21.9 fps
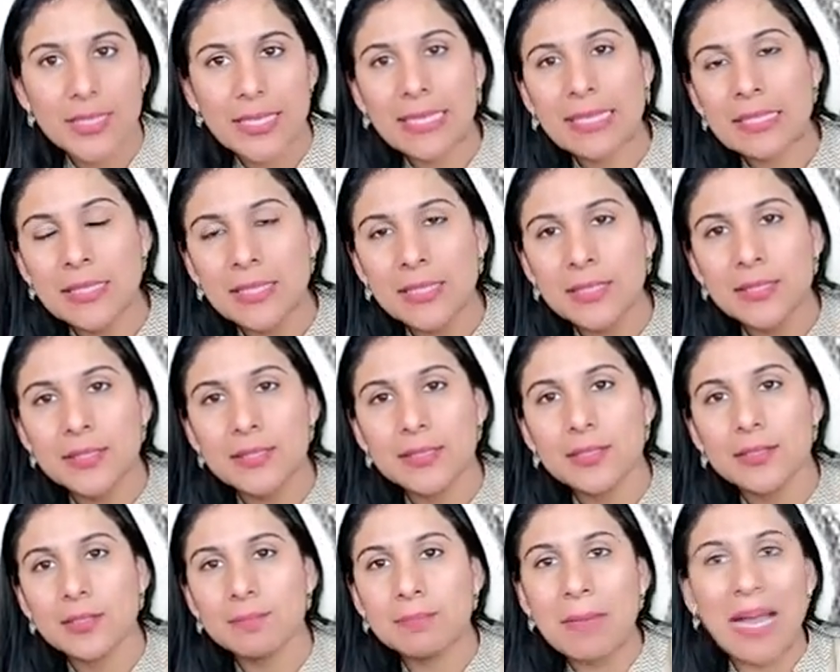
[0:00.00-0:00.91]
in
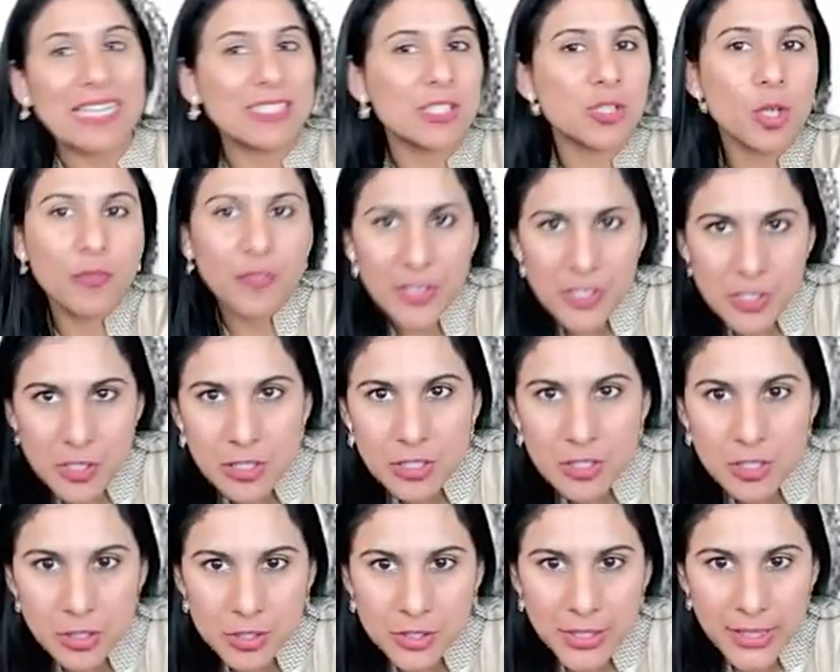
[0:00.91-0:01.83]

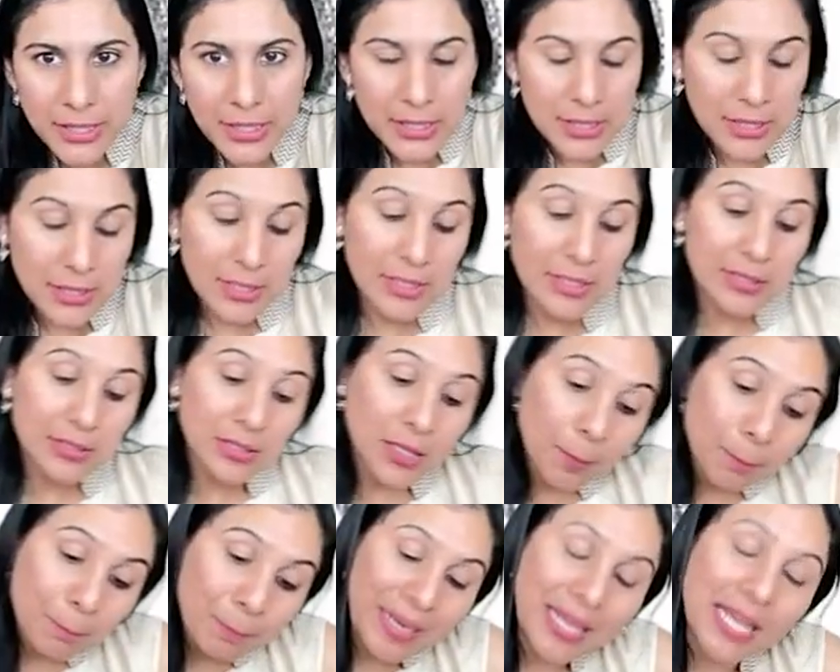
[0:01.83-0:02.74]
maxillofacial surgery.
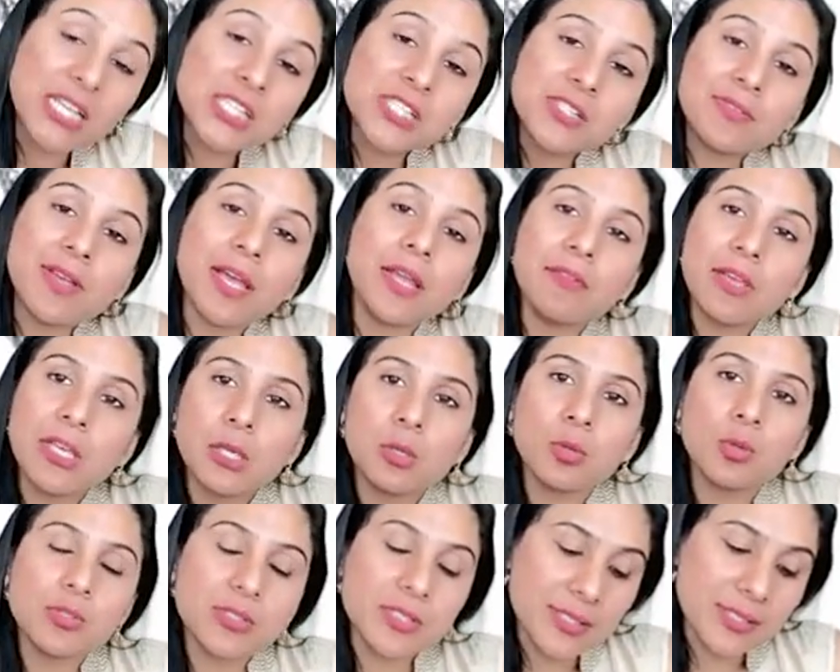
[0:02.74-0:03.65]
The place where we
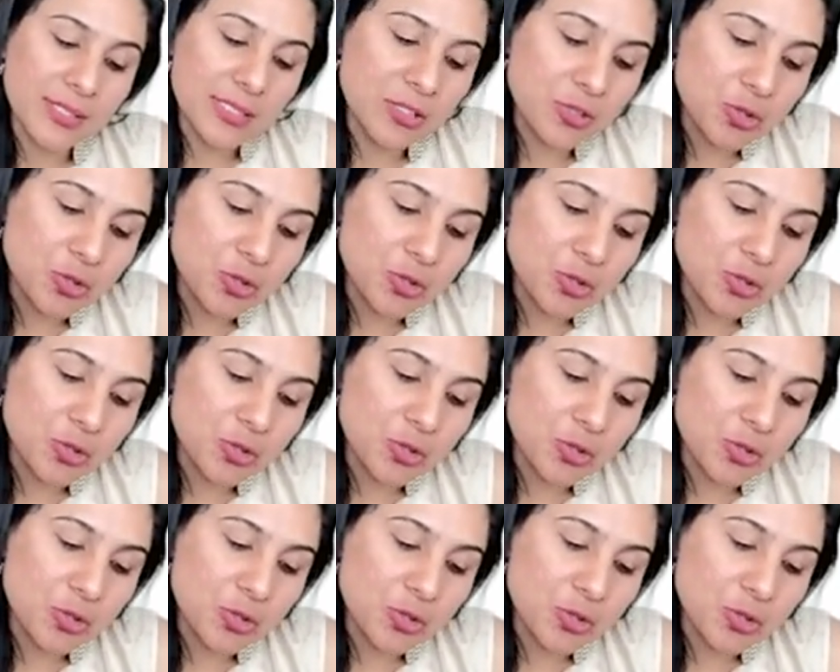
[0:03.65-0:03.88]
use this